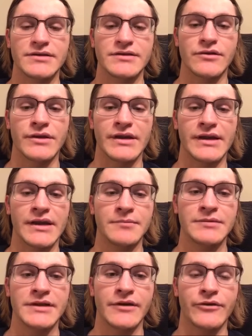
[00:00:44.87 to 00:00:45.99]
So the
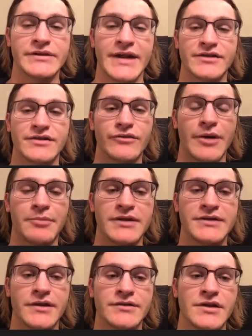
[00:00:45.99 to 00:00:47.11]
hemes that are attached to the red blood
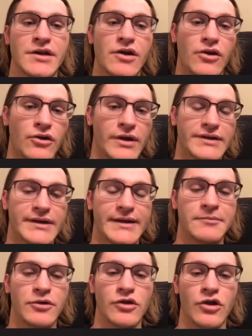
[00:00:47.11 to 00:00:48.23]
cells are like the
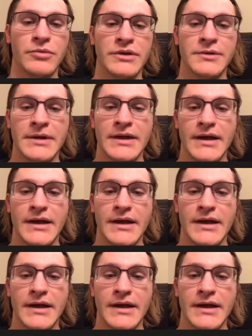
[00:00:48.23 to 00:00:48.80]
hemoglobin,